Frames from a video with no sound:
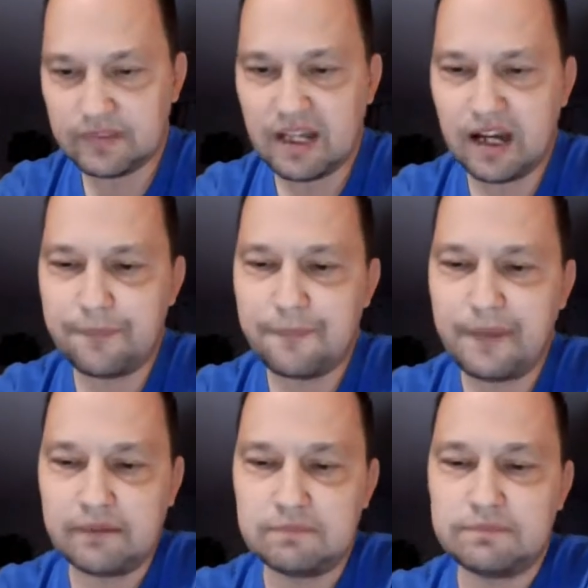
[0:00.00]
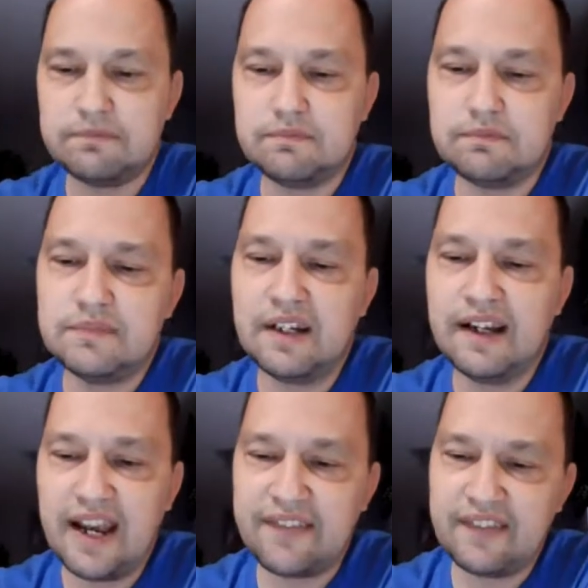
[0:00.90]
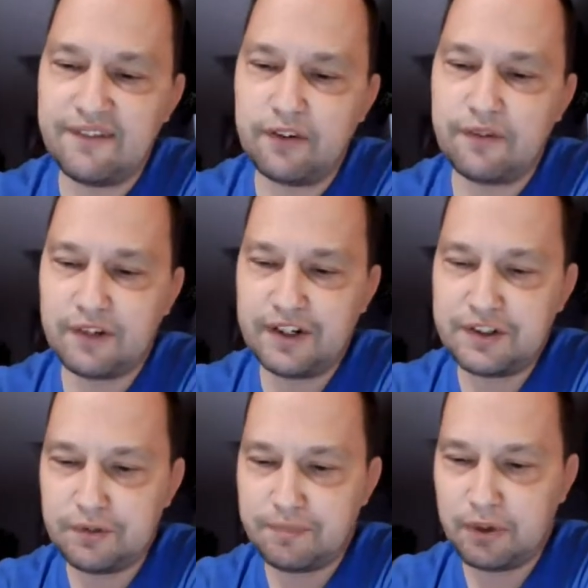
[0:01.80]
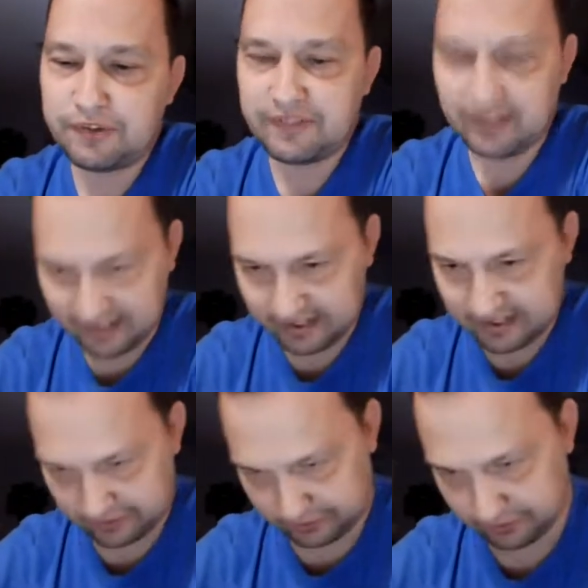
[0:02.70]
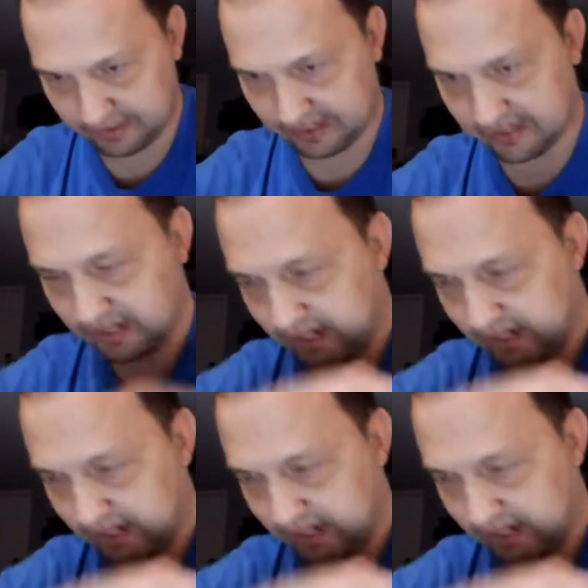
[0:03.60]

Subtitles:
Anthony, feel free to post a link to the